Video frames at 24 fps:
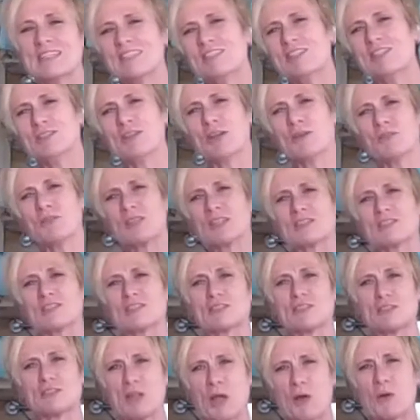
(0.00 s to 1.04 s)
did you know that
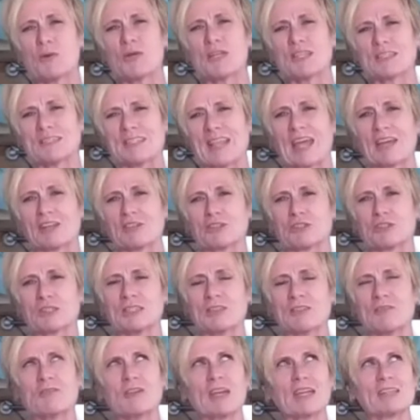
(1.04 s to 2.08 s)
snow is
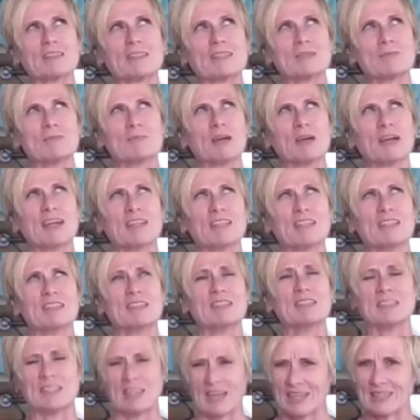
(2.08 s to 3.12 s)
actually affected by
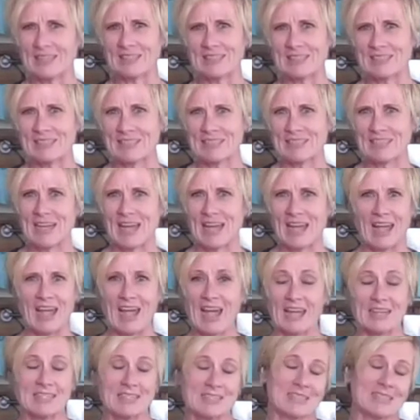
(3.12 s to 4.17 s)
dust?
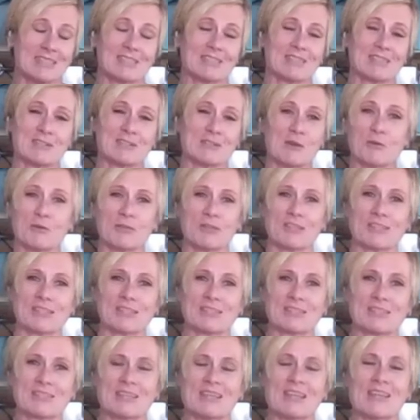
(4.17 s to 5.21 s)
I, I didn't know
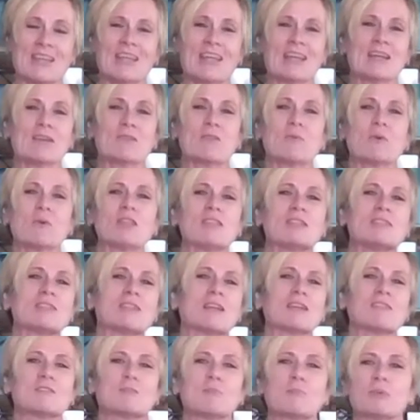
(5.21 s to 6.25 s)
this. The way
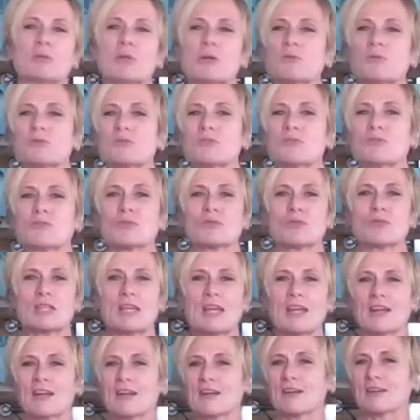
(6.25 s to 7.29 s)
that dust blows through
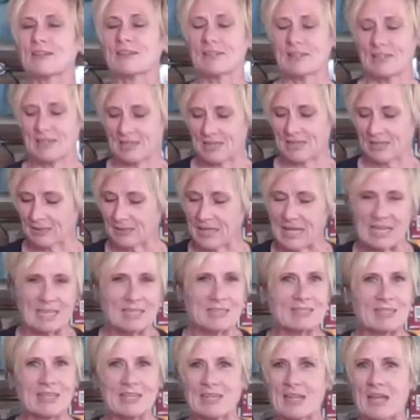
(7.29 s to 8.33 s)
the air and
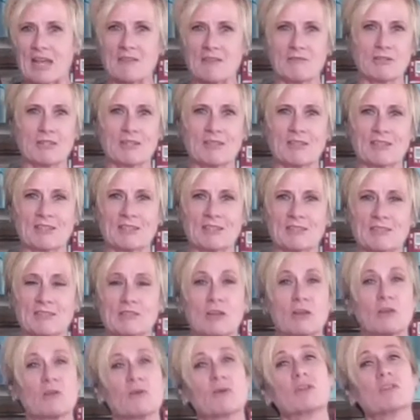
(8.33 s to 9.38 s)
lands on everything.
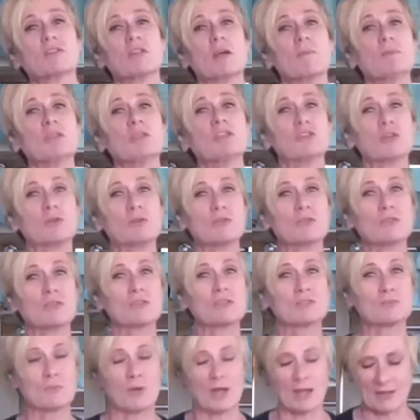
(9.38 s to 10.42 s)
So let me show you
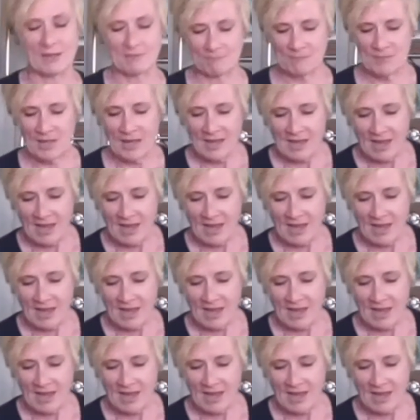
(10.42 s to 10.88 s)
this way.